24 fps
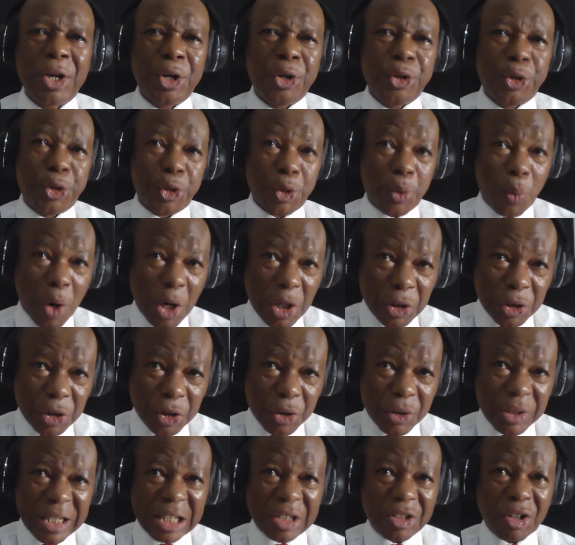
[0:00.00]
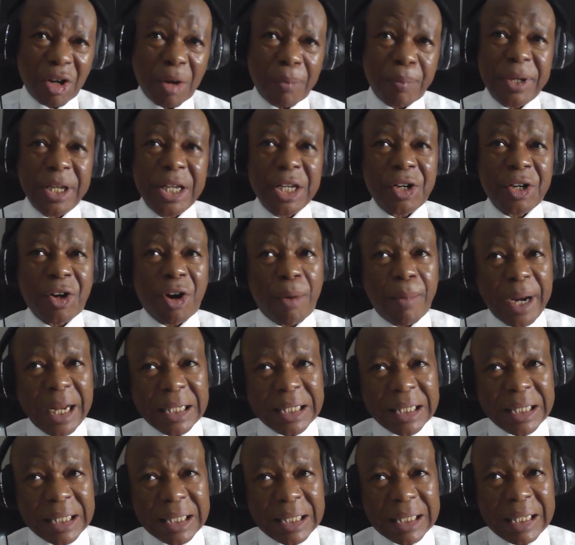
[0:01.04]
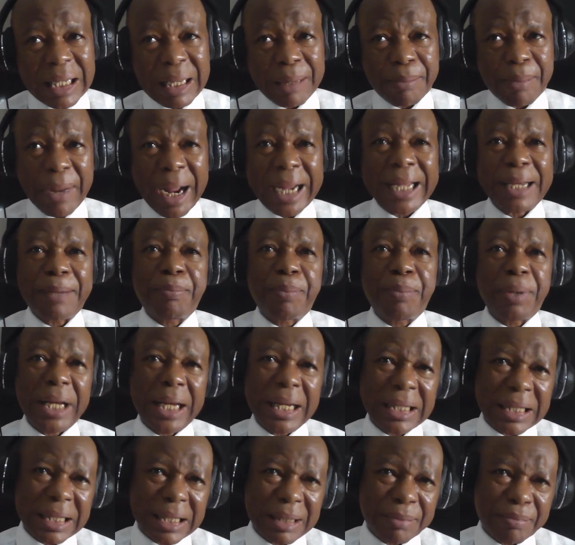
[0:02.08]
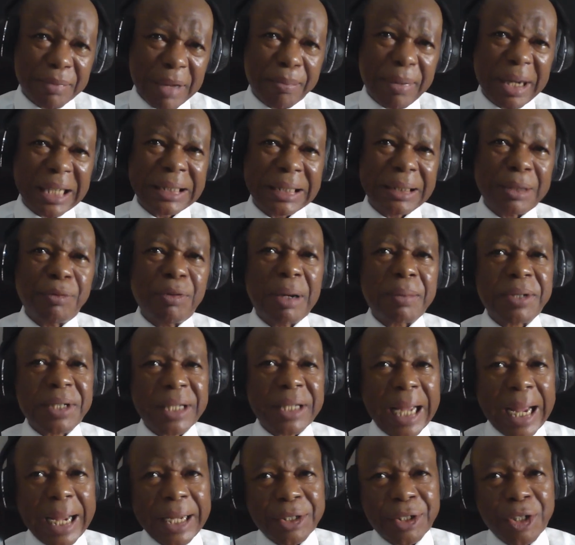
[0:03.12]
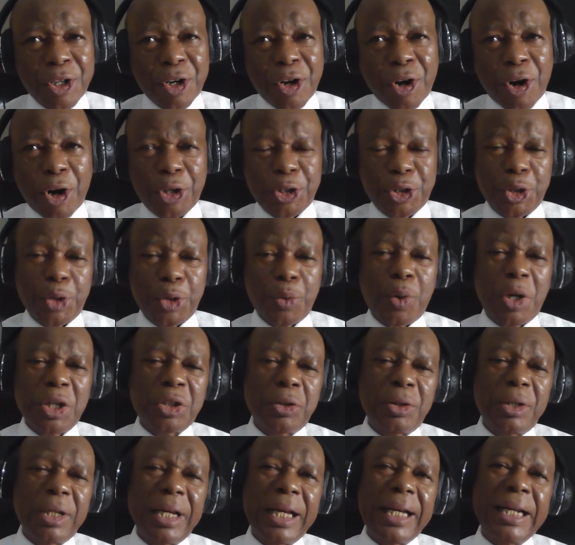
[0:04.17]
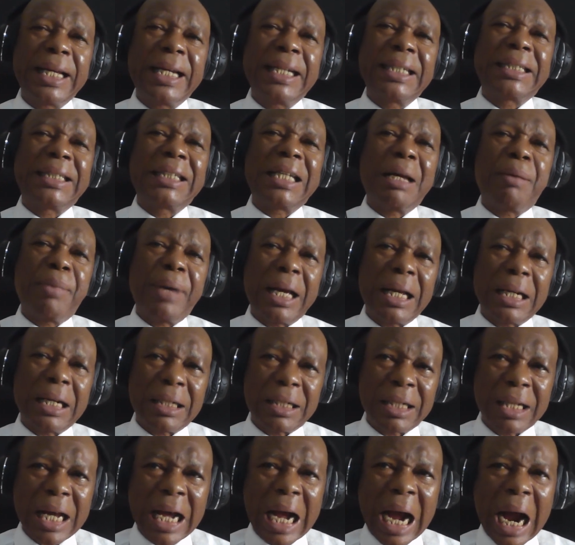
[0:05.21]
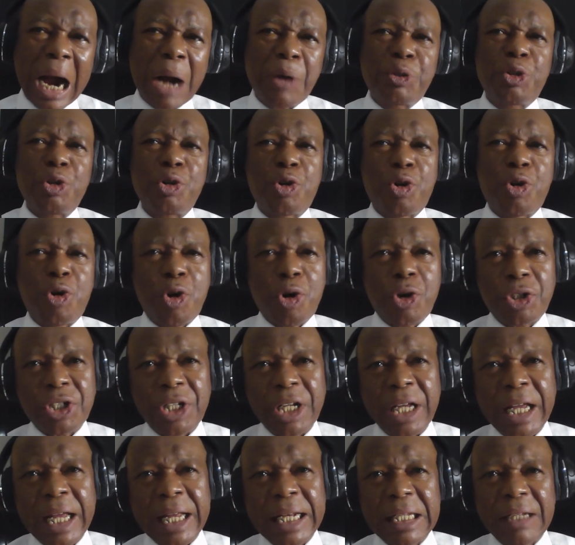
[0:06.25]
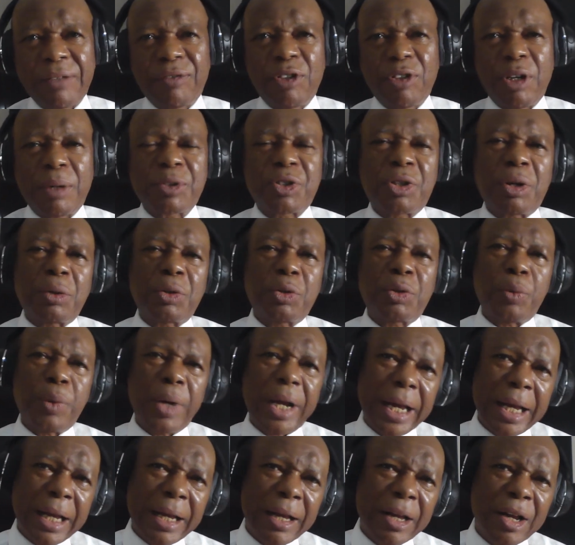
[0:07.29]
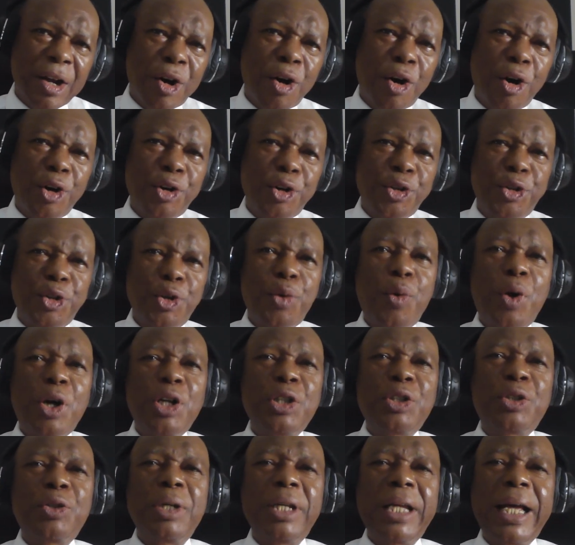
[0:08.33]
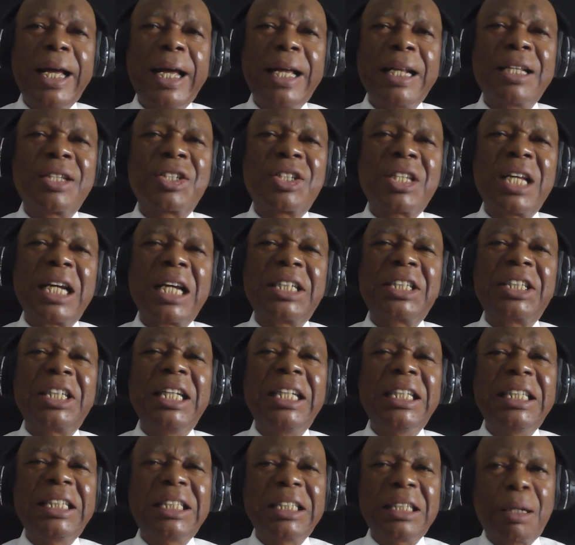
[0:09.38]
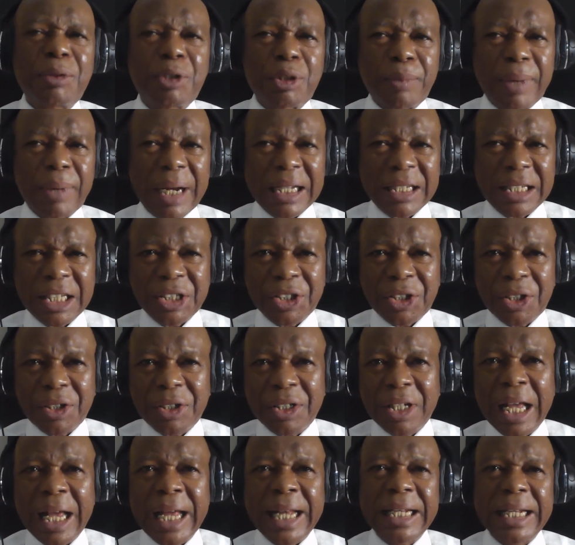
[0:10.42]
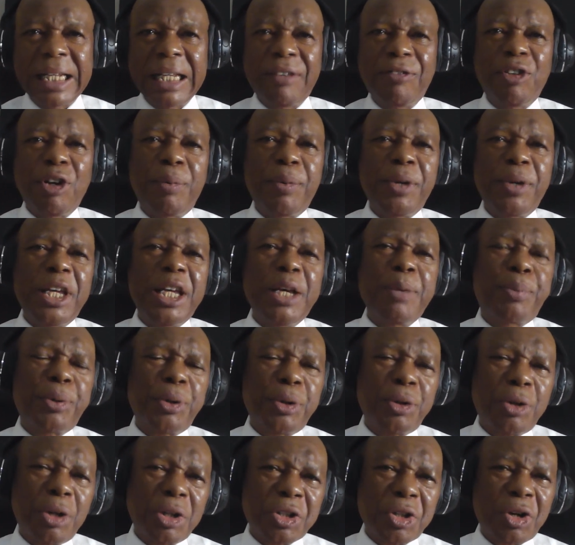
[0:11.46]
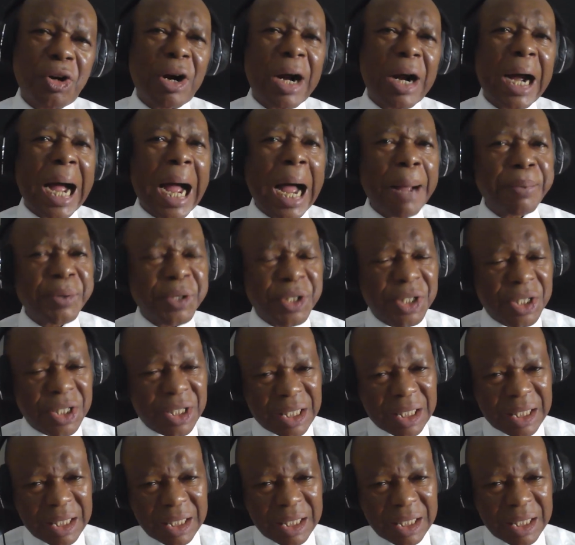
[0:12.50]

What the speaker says: Do you want to set up e-commerce, a marketplace, membership website, or do you want to learn HTML, how to code, develop software, or do you want to learn search engine optimization, develop e-products or apps?